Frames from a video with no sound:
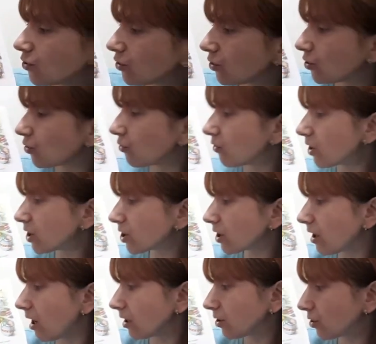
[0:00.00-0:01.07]
George
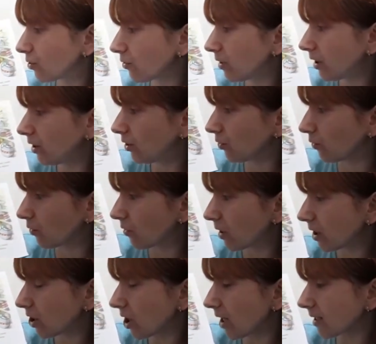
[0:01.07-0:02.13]
got to the door
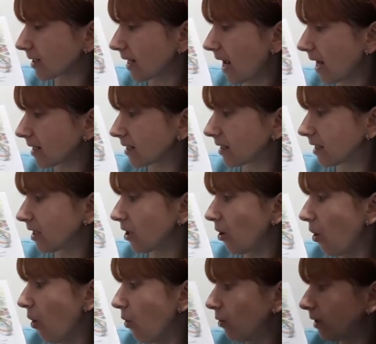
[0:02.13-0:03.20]
just as the
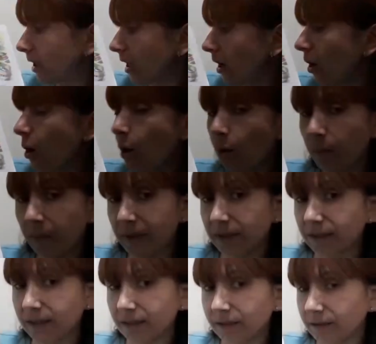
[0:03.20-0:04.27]
owner
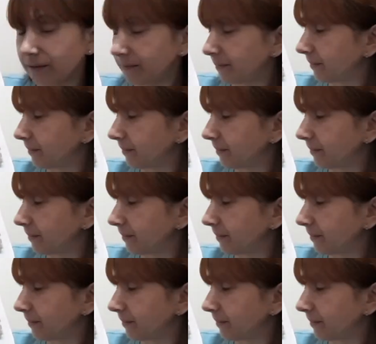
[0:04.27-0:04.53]
opened it.